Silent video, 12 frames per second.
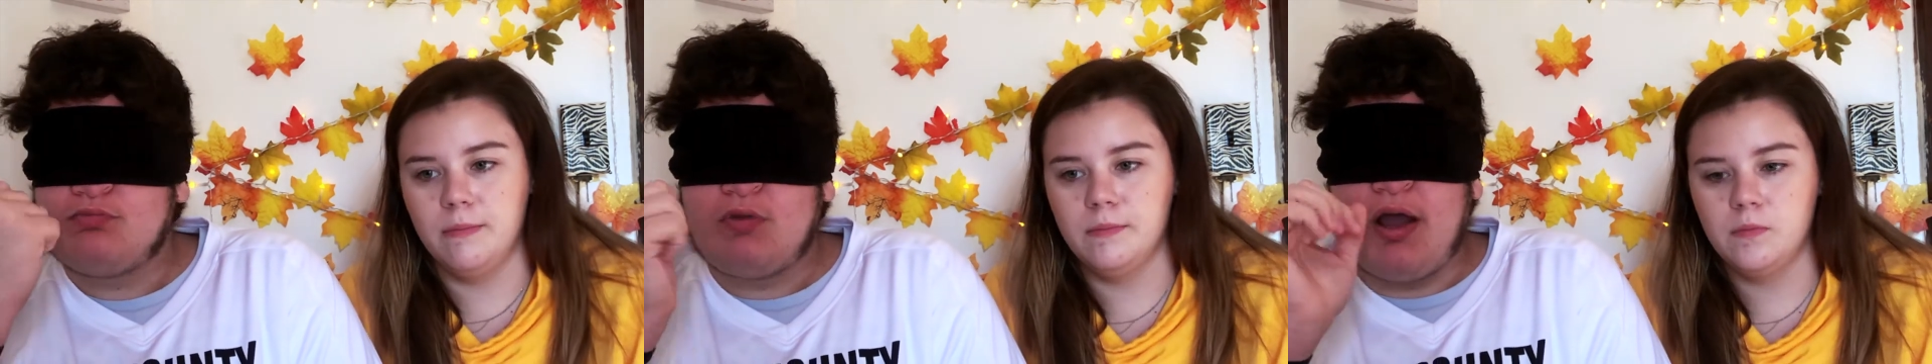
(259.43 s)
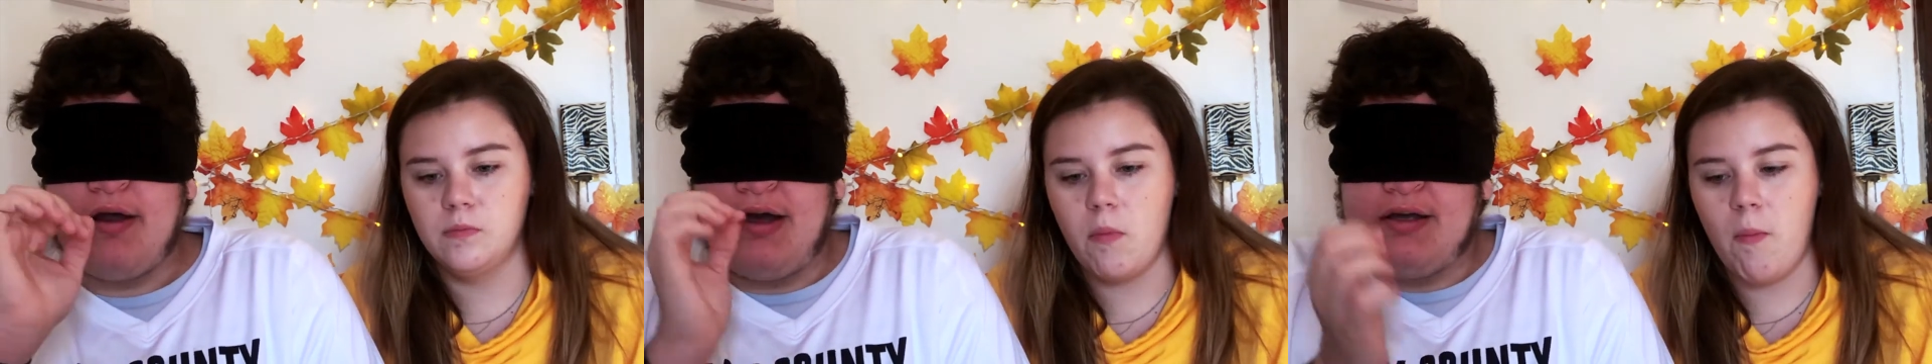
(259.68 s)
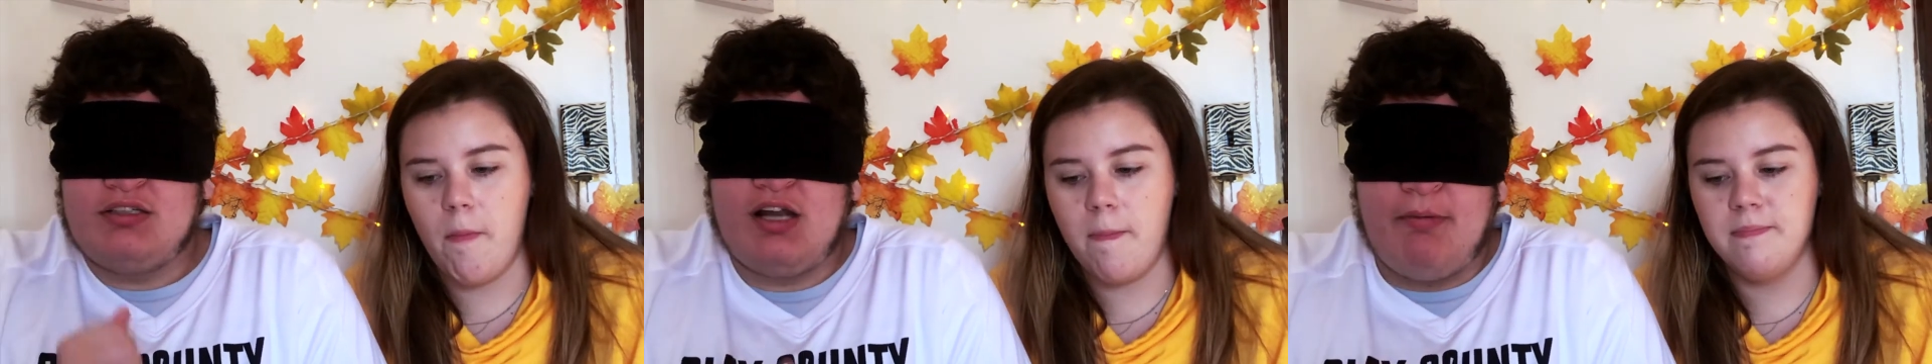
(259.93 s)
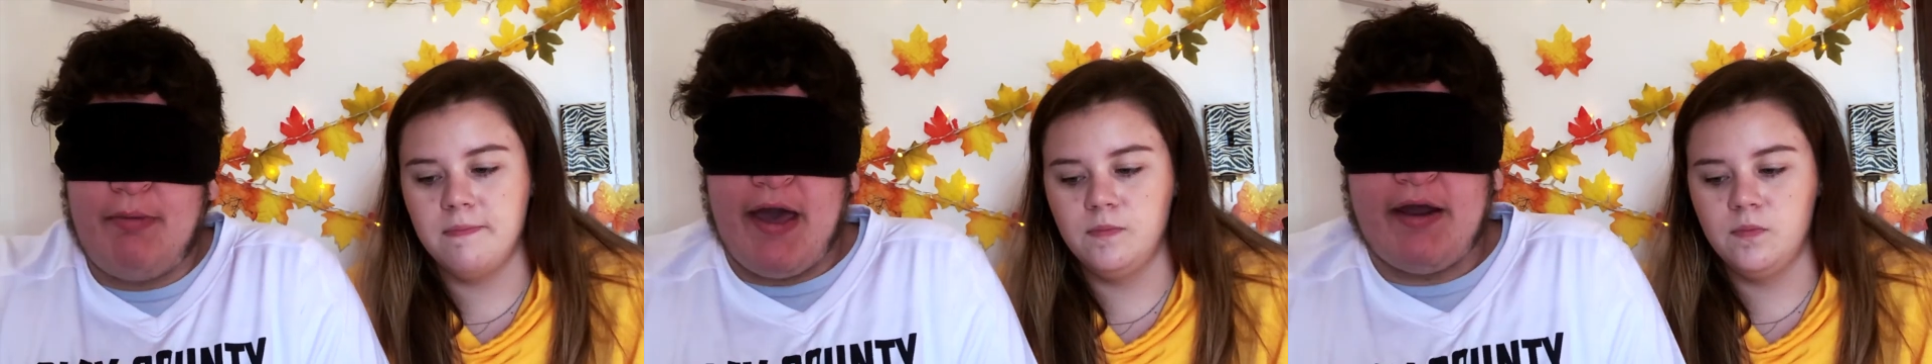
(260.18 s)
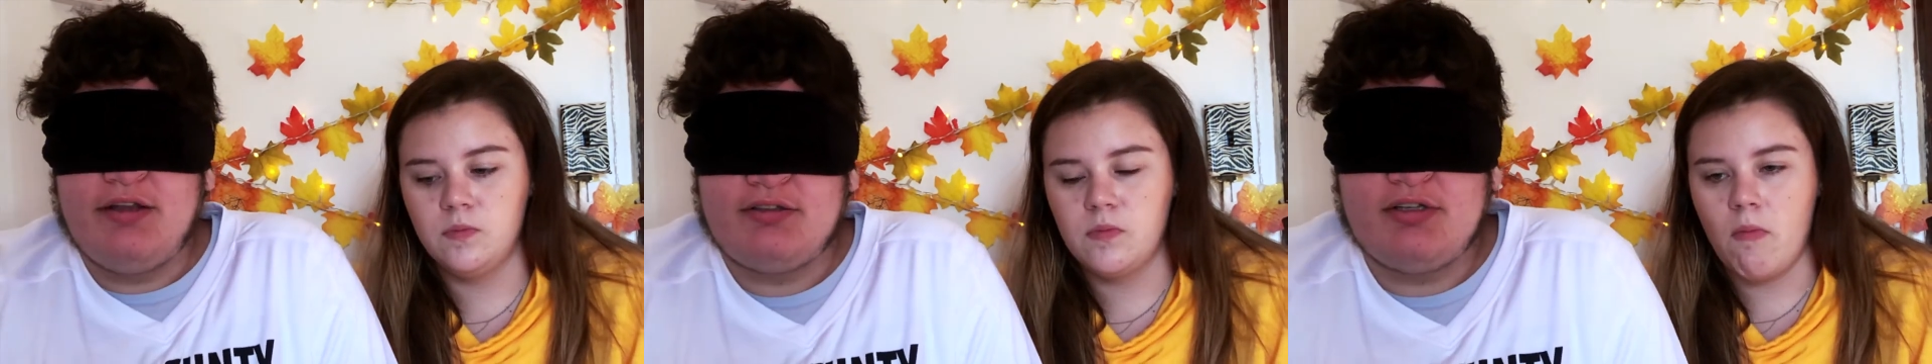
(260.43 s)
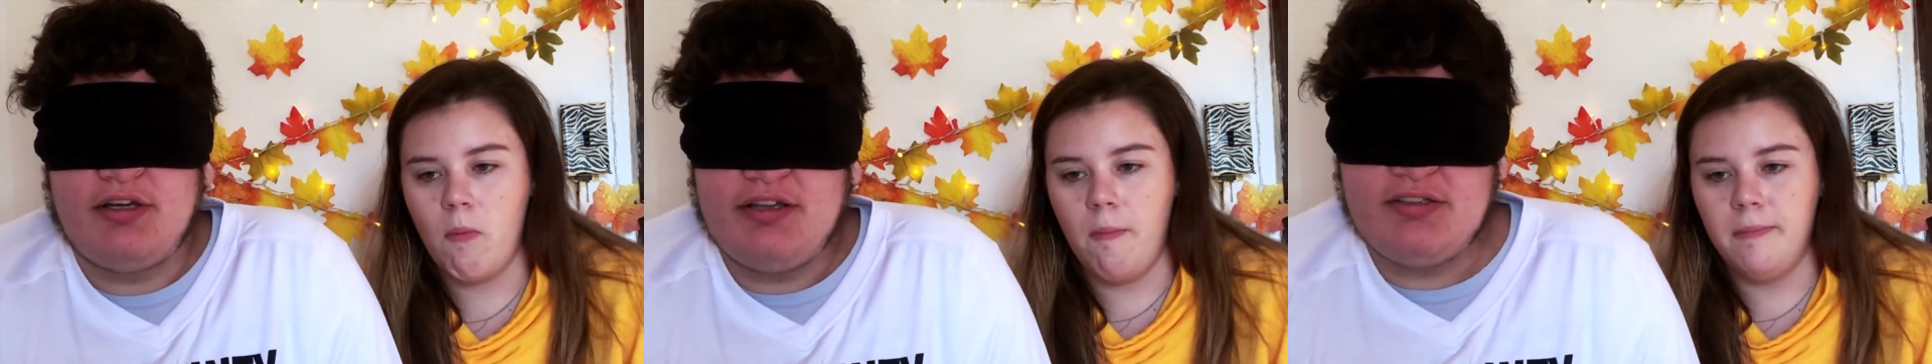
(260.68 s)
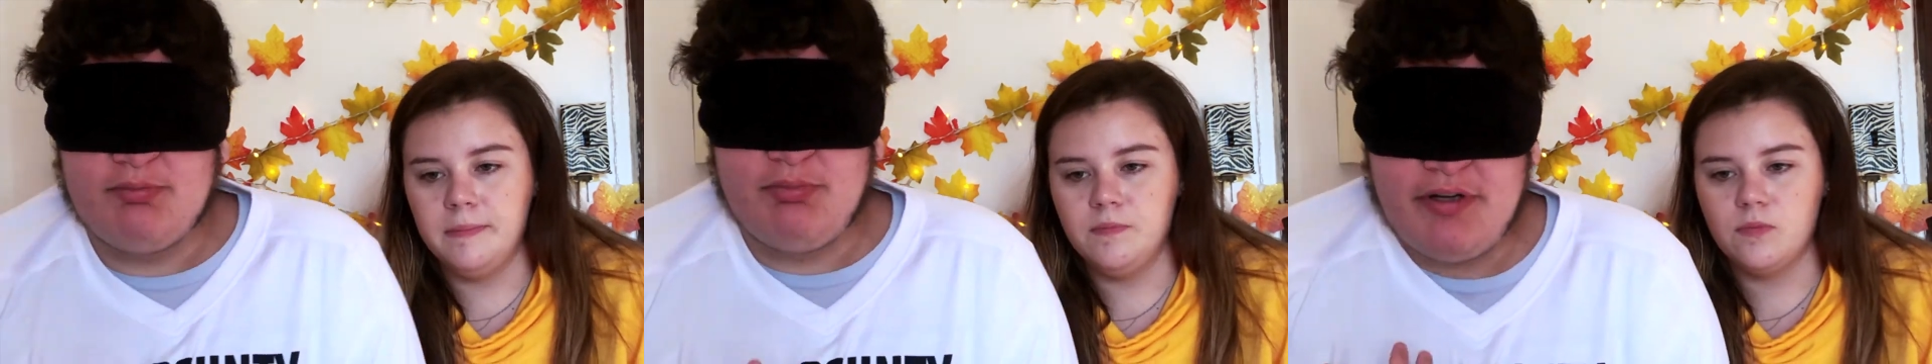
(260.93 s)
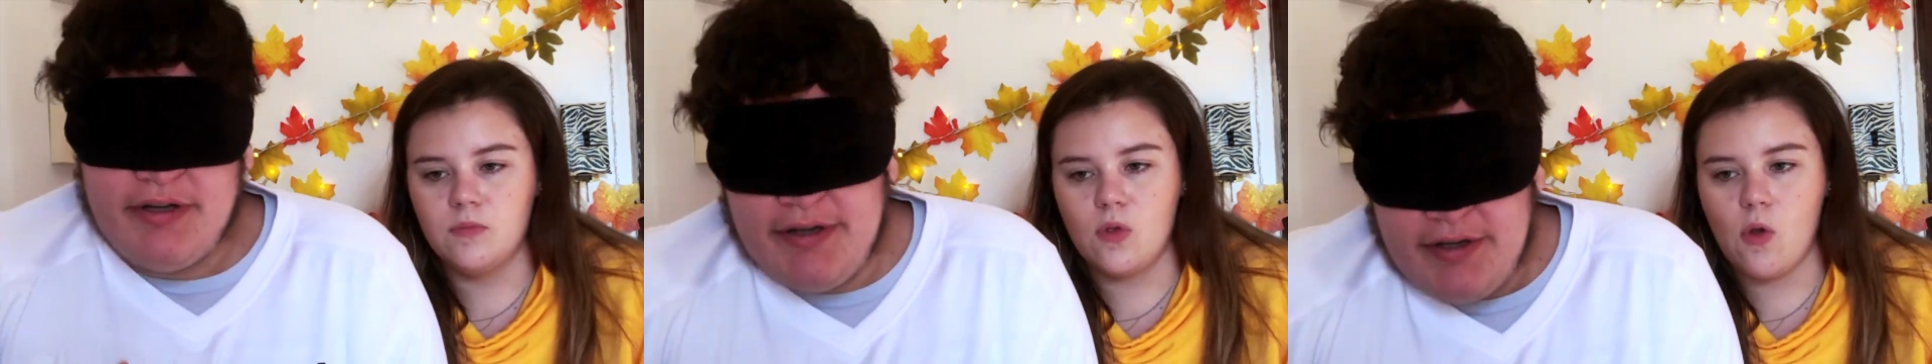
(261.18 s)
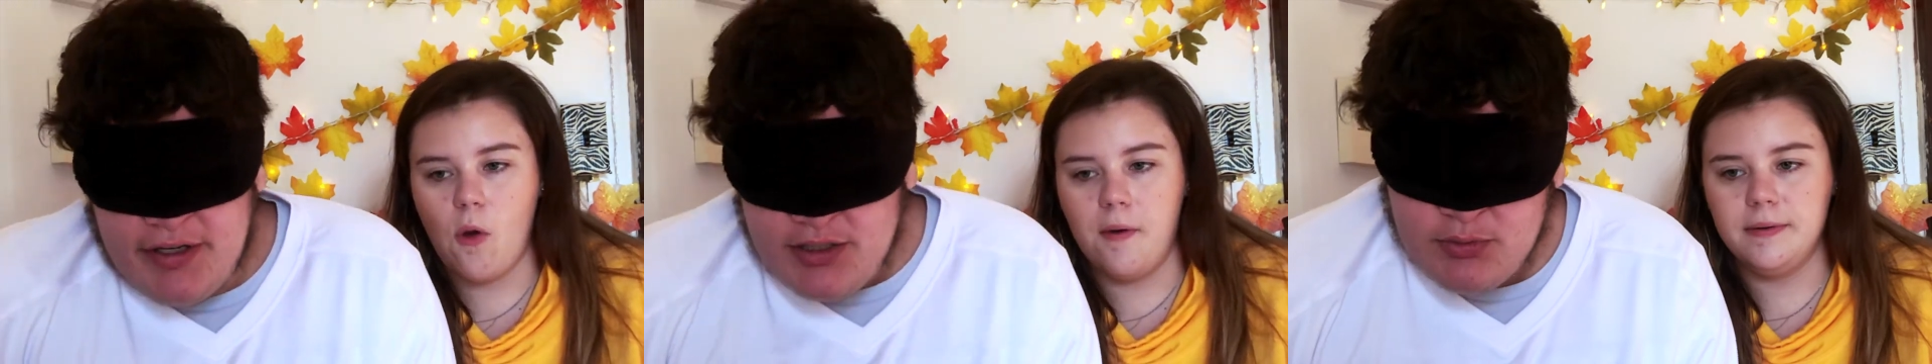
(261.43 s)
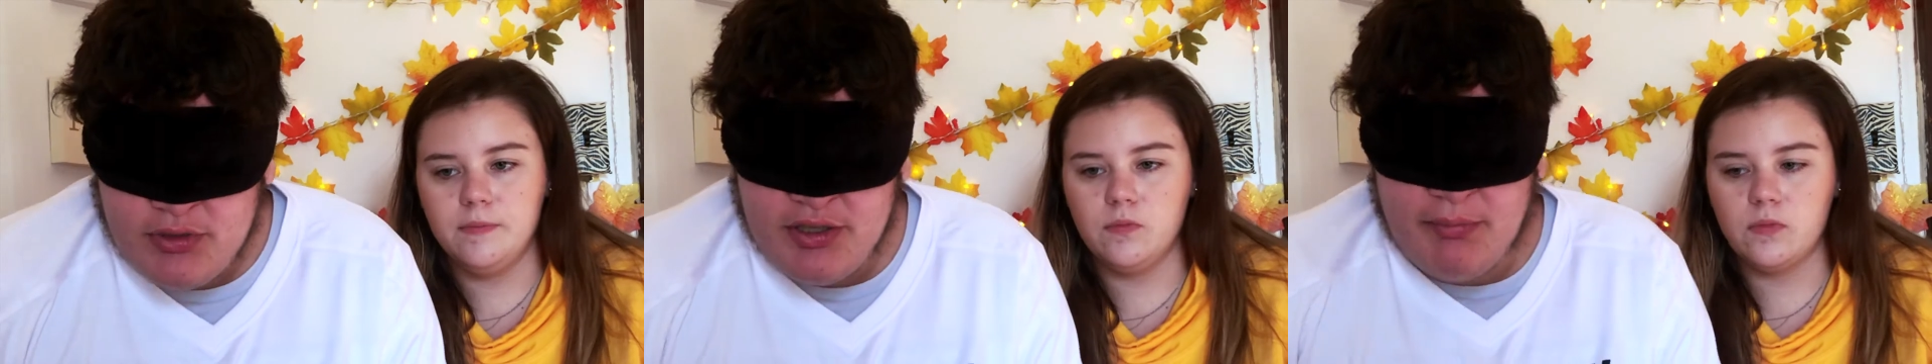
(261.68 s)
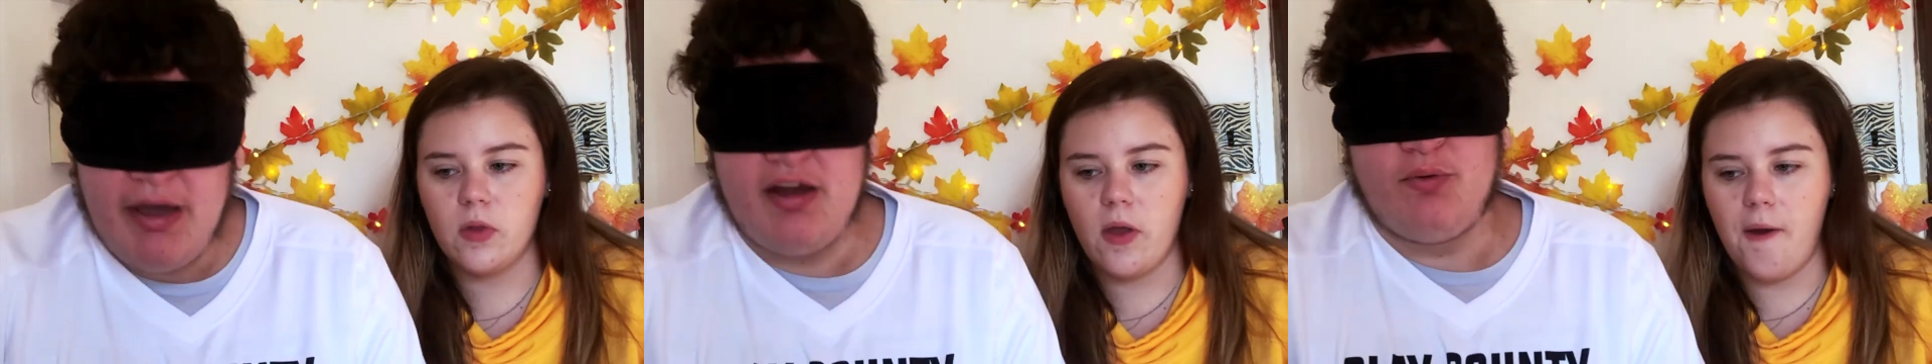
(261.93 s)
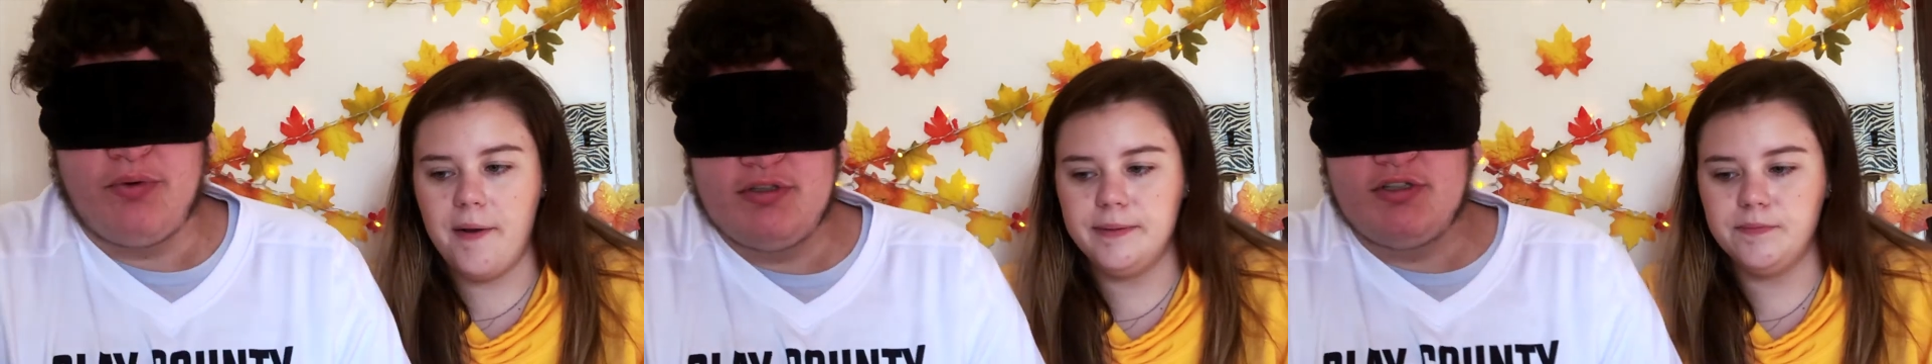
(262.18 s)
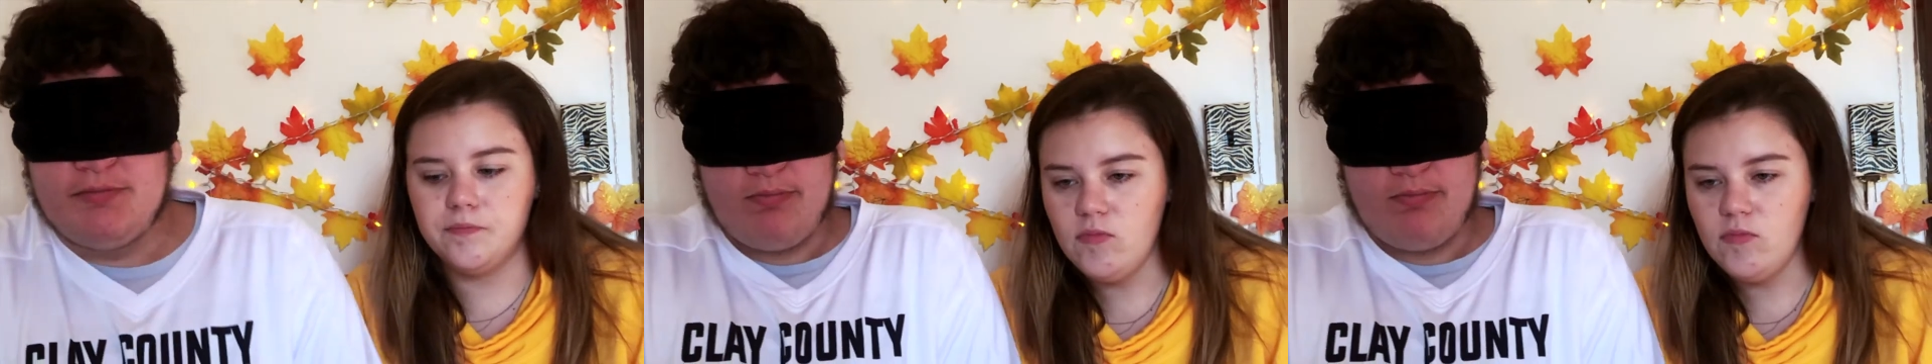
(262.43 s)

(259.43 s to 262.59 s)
No, it's not bad. It's pretty good. It's one of the better ones.